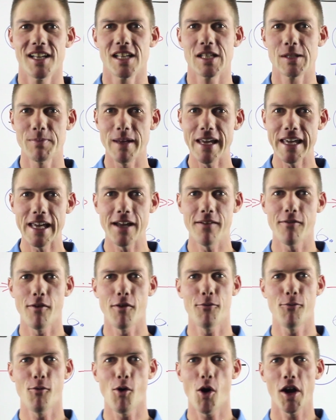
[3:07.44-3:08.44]
Speaking
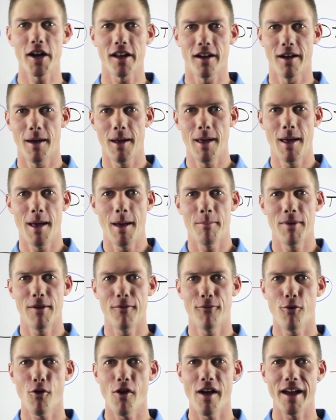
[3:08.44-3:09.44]
of water,
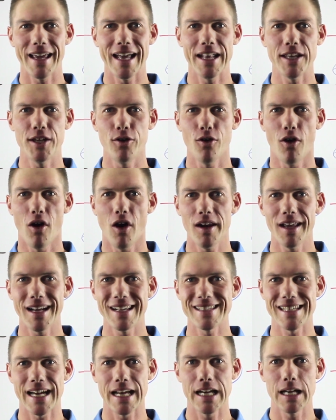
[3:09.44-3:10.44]
before I get you all
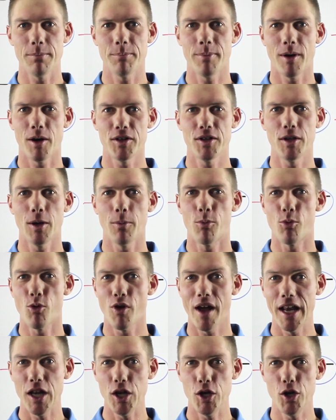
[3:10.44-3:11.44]
excited about your
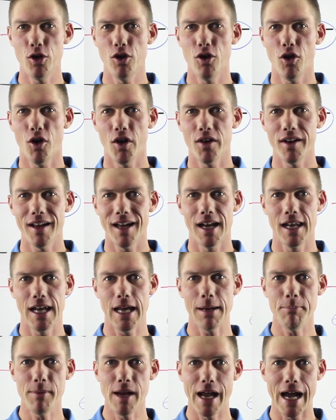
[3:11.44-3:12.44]
brand new lawn,
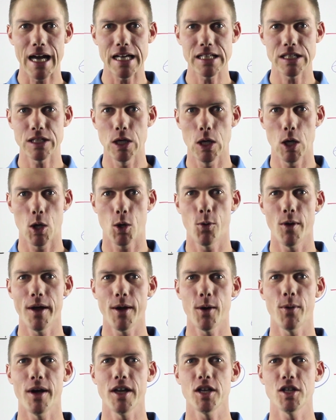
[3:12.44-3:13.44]
let me ask you a quick
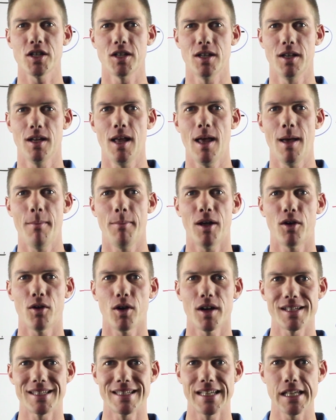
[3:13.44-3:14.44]
question
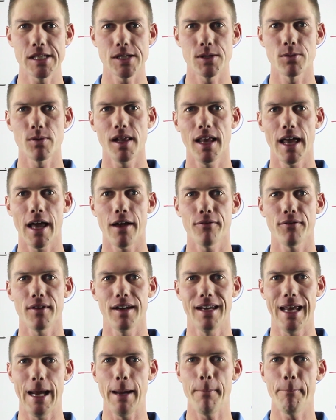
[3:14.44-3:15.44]
because this will have
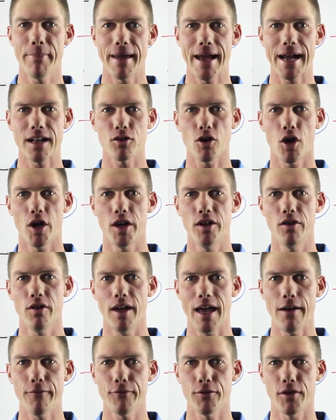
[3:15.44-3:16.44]
an impact on
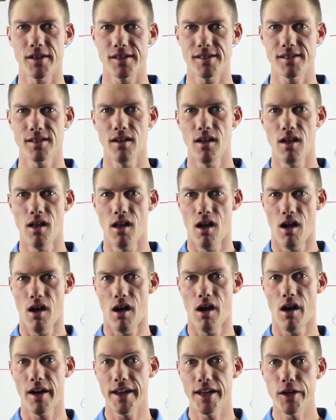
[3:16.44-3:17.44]
your efforts.
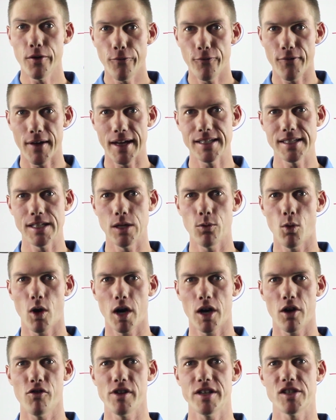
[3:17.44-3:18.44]
Are you facing
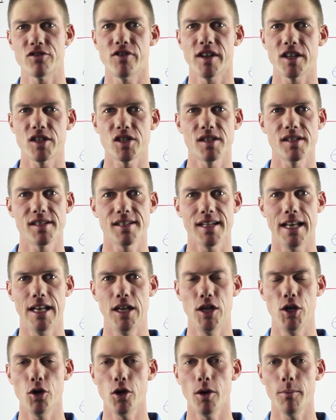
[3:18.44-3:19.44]
water restrictions in
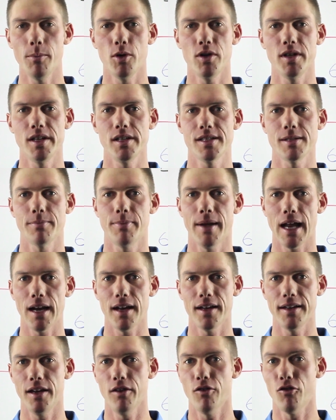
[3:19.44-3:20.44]
your
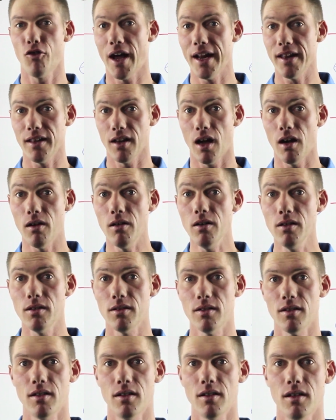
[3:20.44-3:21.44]
municipality right now?
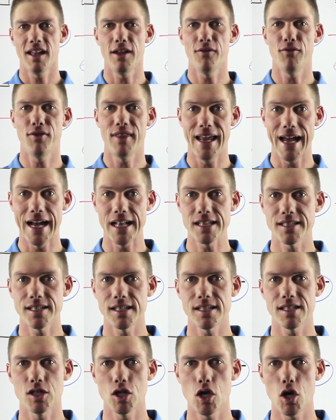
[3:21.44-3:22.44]
If the answer
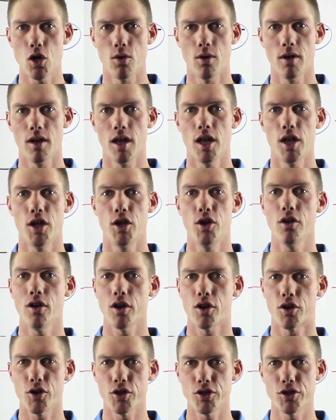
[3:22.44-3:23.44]
is no, you're
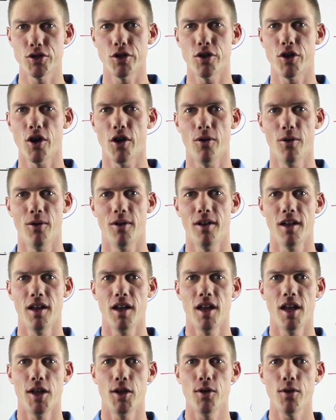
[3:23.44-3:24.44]
good to go.
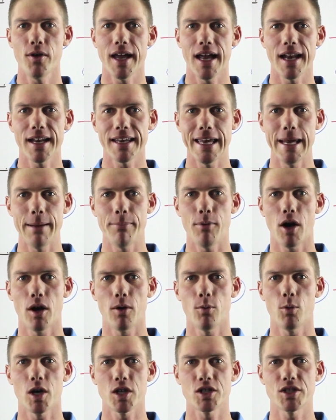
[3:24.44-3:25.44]
You can keep
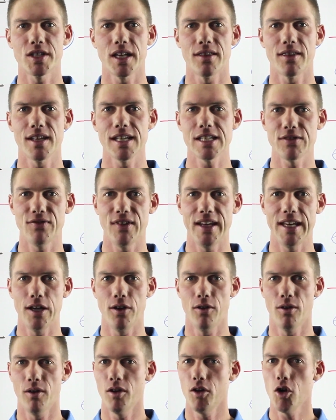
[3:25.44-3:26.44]
on watching this
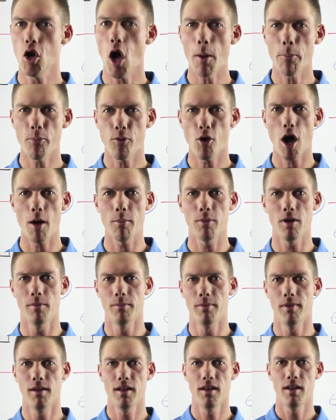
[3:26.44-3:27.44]
video, no
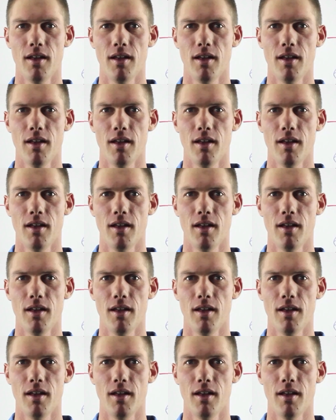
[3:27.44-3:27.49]
problem.